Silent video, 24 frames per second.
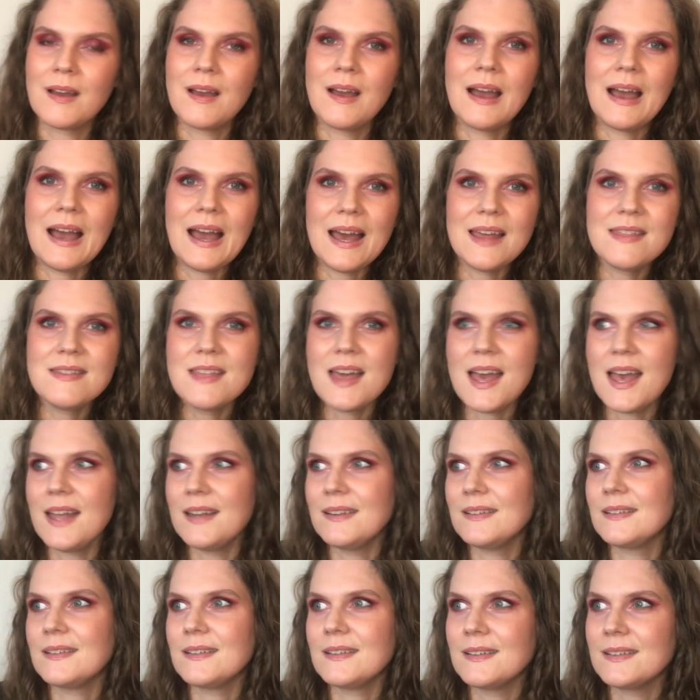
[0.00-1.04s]
and
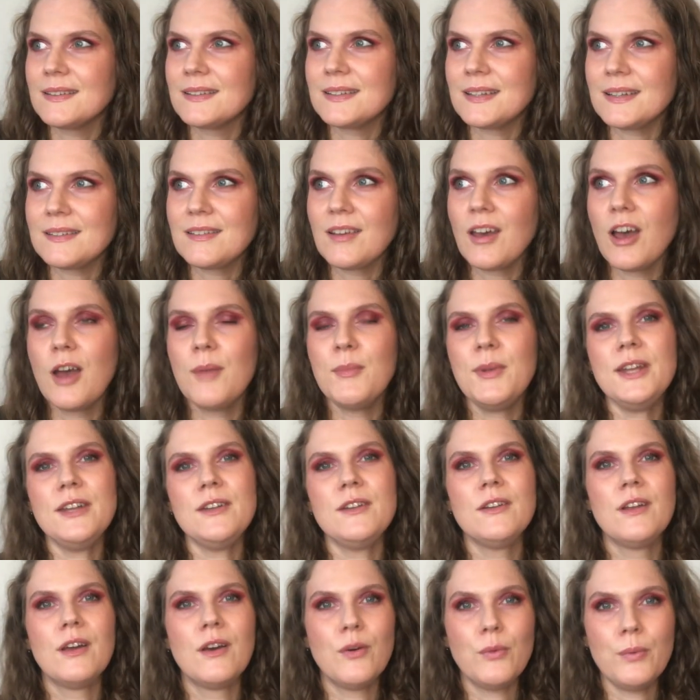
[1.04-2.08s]
then
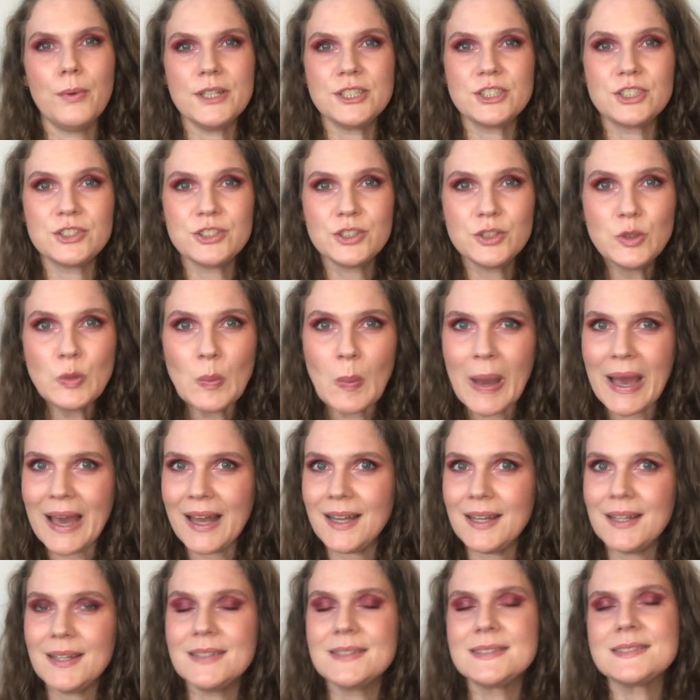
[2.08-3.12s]
determine which 2
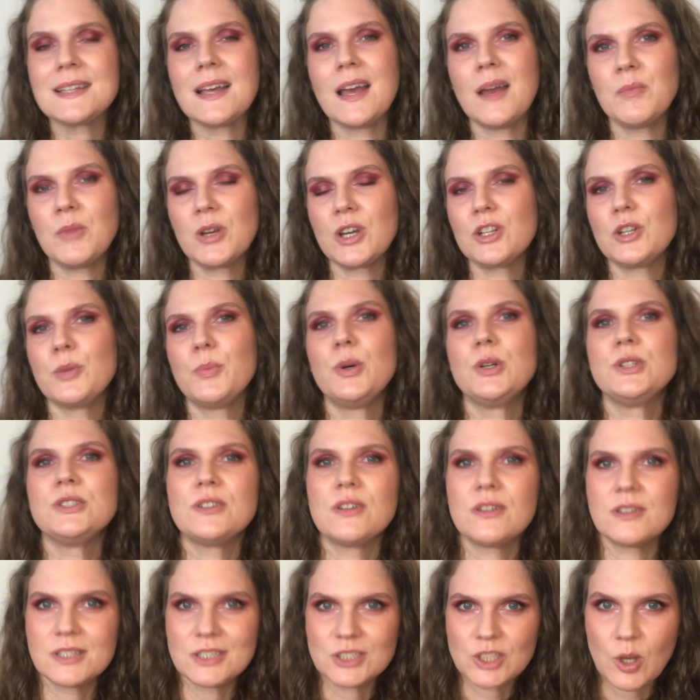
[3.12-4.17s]
palettes am I going to put
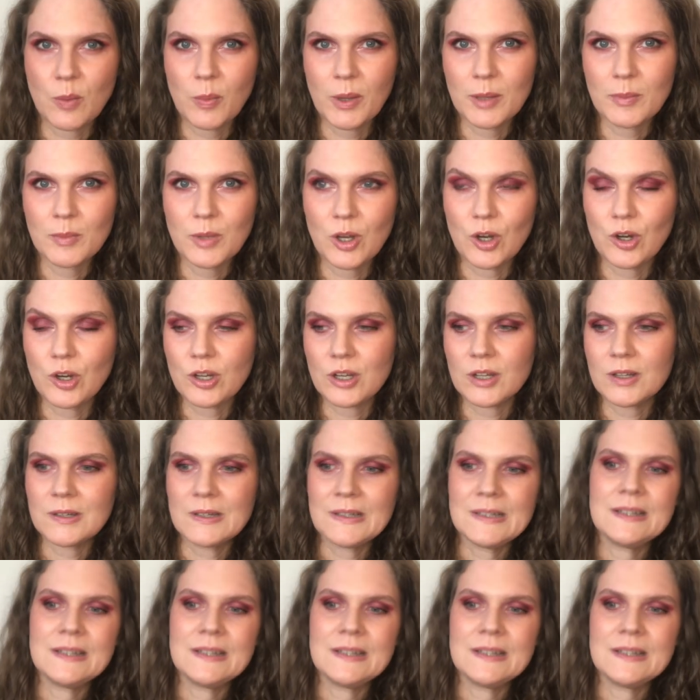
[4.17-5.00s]
on the chopping block.